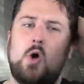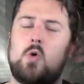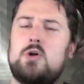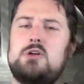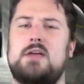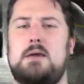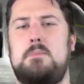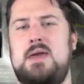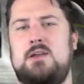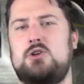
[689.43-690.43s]
Or are you like
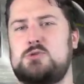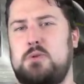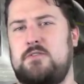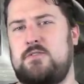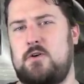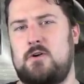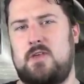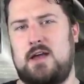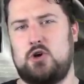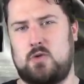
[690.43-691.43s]
me and you just prefer
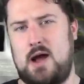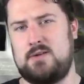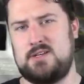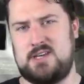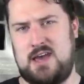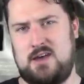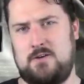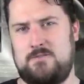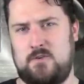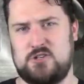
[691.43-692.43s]
that grounded take
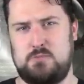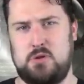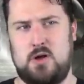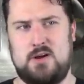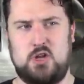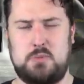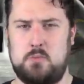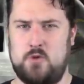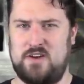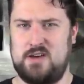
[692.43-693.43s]
of First Blood and a little bit
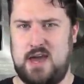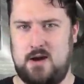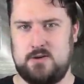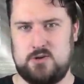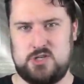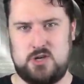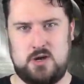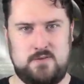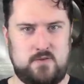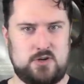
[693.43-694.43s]
more of a character
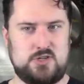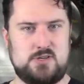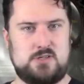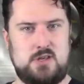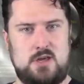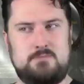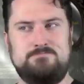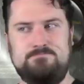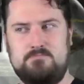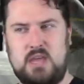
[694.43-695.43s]
study versus the
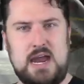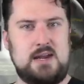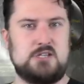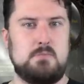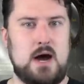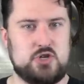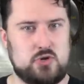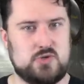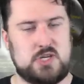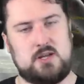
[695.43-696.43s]
80s
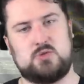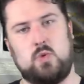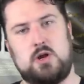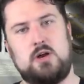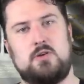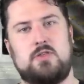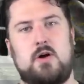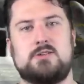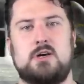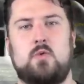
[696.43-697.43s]
macho sense? What are your
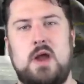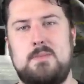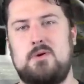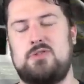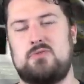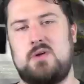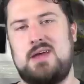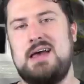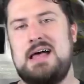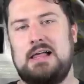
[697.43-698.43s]
thoughts on Rambo
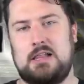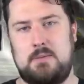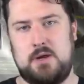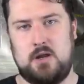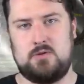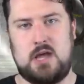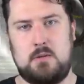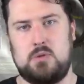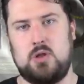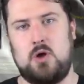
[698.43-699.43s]
3? Let me know
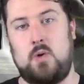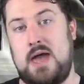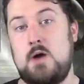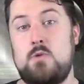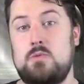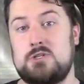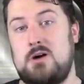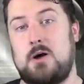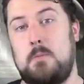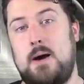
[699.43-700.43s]
down below and we will
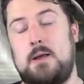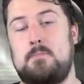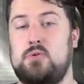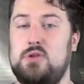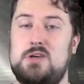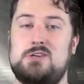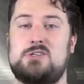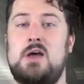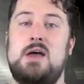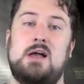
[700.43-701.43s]
talk about it. Please
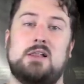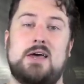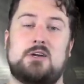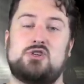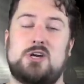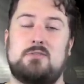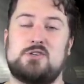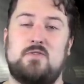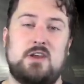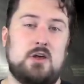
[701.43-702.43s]
like and share this
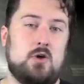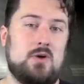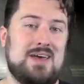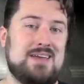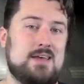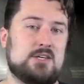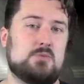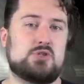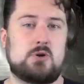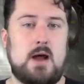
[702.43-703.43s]
video, hit that
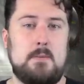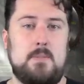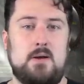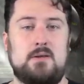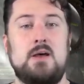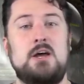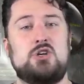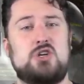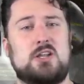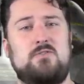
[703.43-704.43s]
subscribe button,
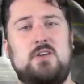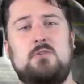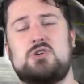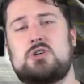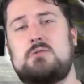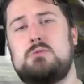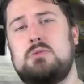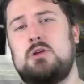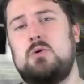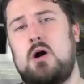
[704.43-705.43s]
check the video description
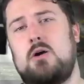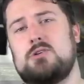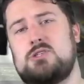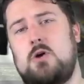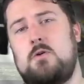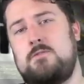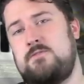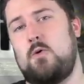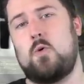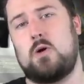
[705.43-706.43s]
below also
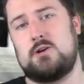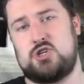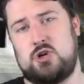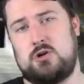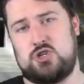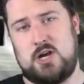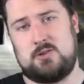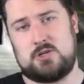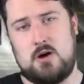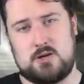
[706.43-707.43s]
for Sean
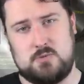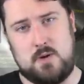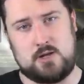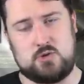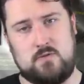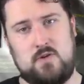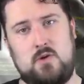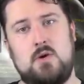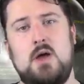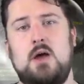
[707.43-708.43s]
Chandler Talks About's
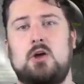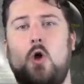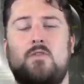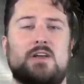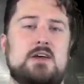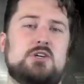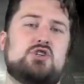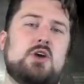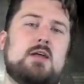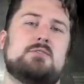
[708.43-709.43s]
review. Go over to his
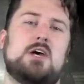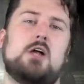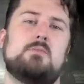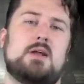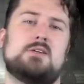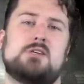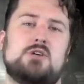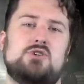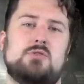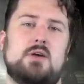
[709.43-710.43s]
channel, tell him that I
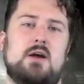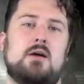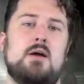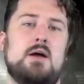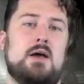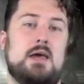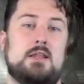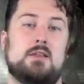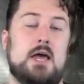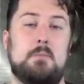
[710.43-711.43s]
sent you there, hit
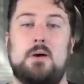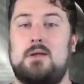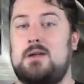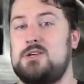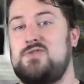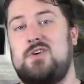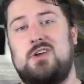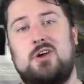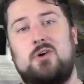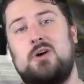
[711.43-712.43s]
the like button on his
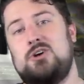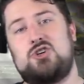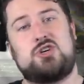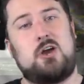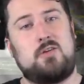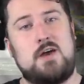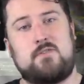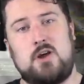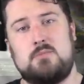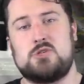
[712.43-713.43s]
video, share that
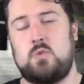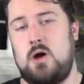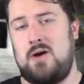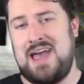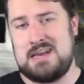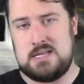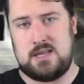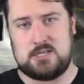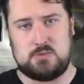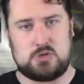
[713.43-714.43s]
for him as well, and hit
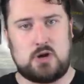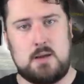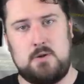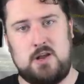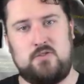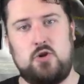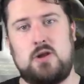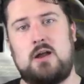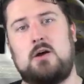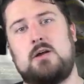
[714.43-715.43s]
that subscribe button if you're
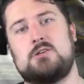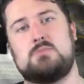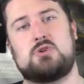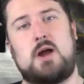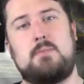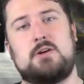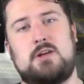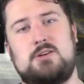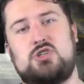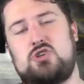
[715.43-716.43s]
not already a subscriber to
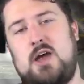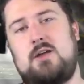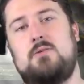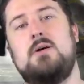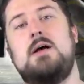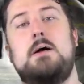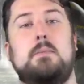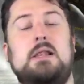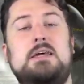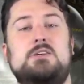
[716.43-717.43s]
his channel.
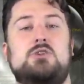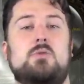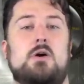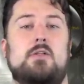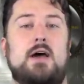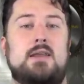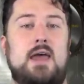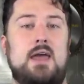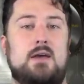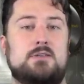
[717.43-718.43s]
Please do all that,
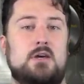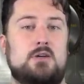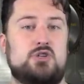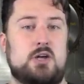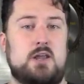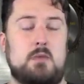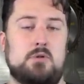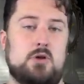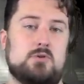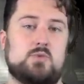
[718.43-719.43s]
and check down
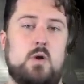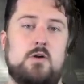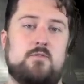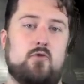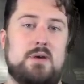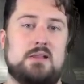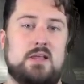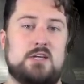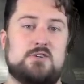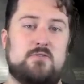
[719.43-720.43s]
below as well for my
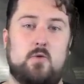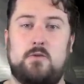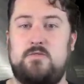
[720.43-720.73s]
links for